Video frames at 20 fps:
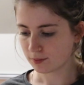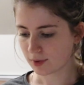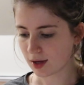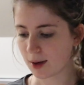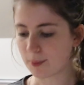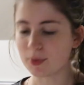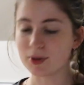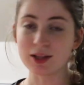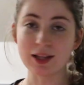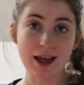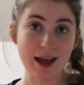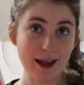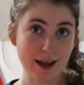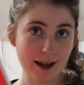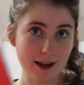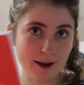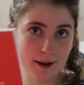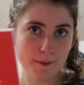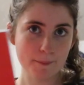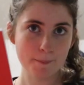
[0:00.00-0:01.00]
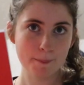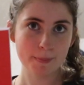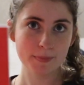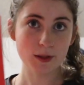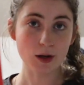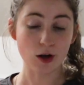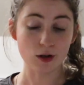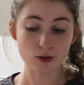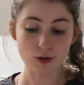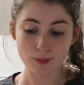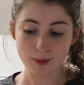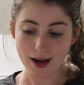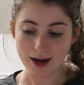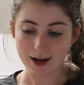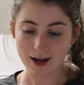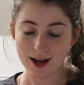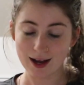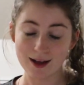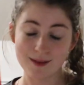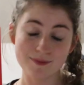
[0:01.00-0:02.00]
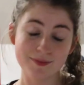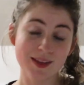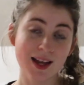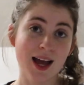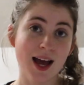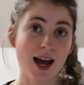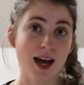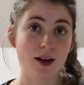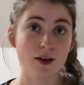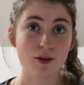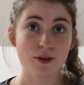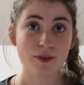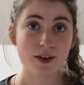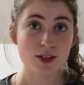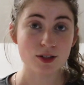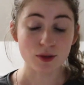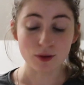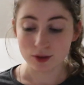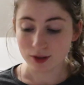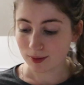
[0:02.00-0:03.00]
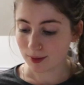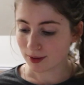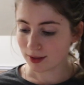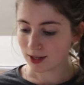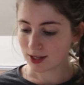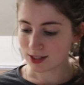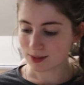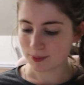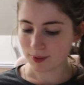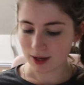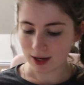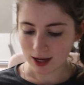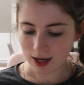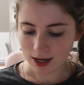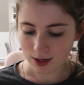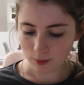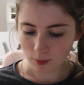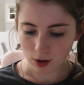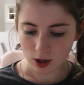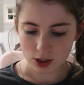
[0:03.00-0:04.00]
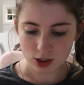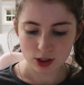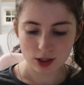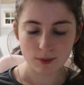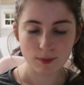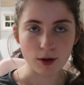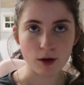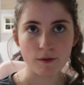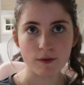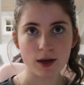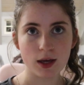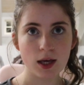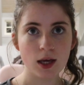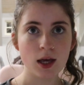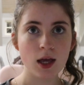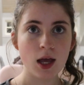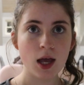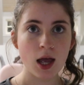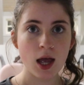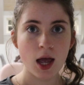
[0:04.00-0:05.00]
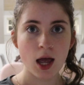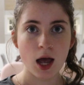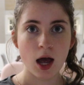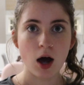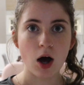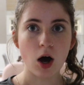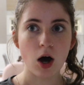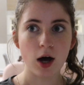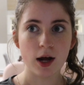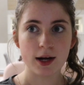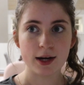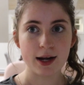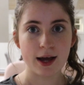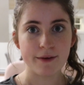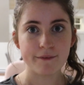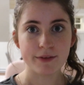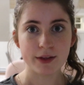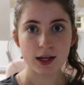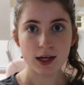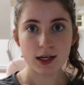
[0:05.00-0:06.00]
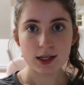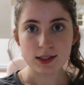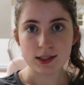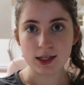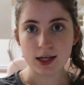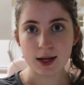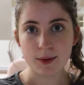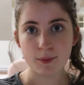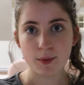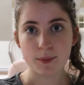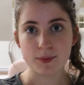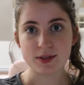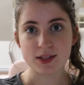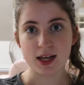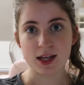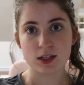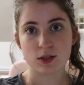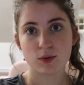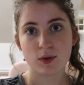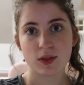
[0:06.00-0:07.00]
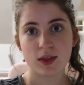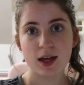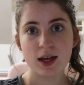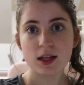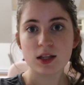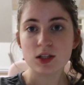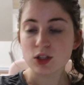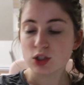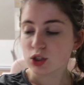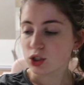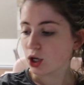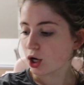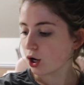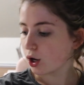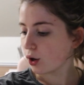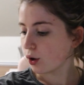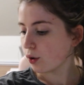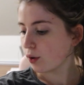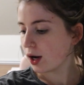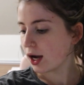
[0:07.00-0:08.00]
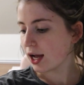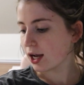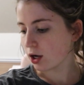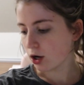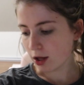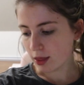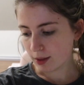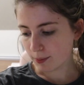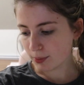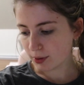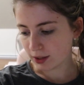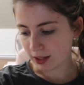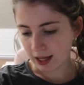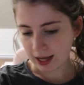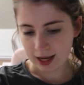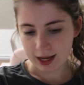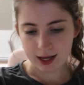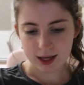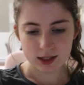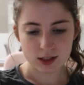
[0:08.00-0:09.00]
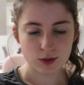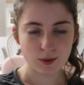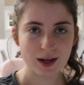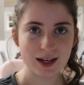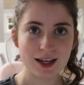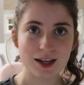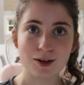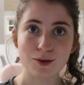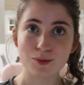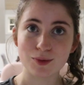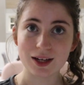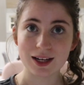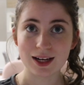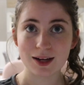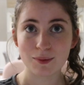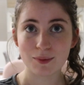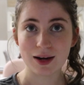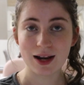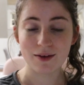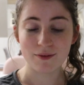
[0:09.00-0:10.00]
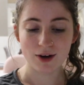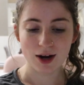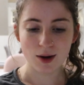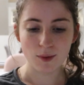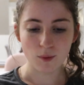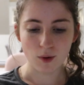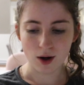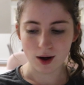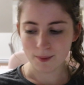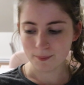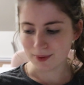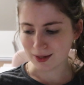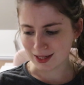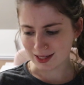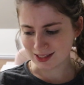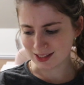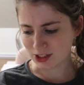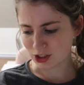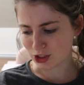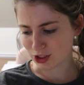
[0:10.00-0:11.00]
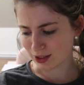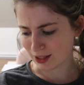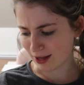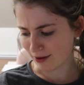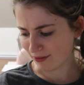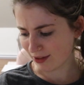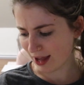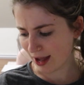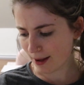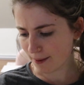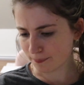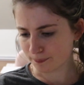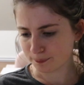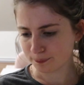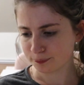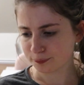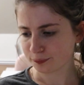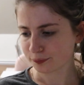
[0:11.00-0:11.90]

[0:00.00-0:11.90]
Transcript: A play called Rebecca. I don't know if I told you about this, but I watched the movie on Netflix and I'm obsessed with it. So I got the play so I can read it whenever I want because I just love that.